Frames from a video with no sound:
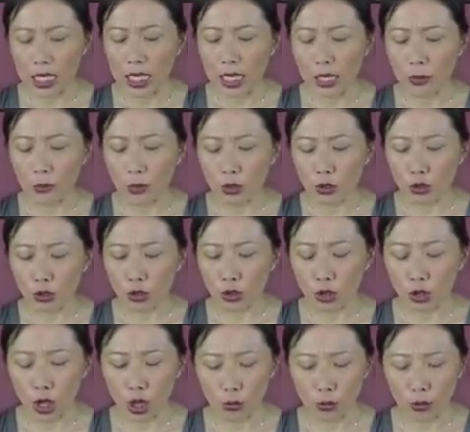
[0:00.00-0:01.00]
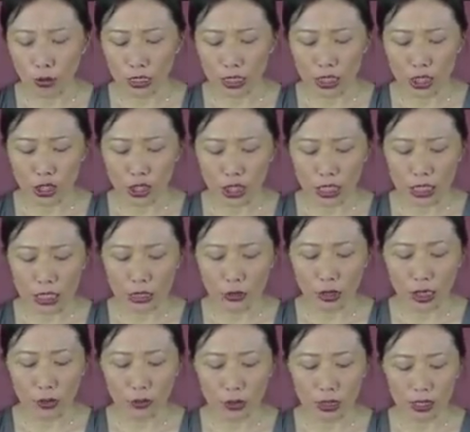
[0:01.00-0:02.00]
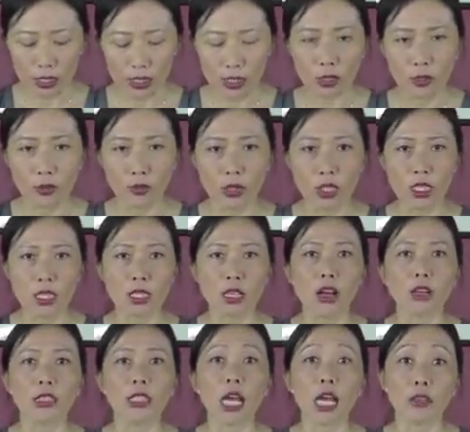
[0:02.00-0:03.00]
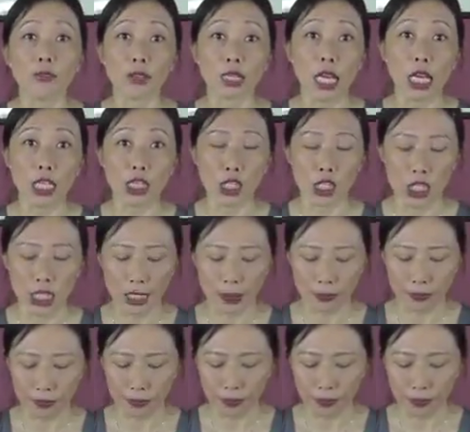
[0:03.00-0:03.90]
immunoglobulin G treatments, which is called IVIG.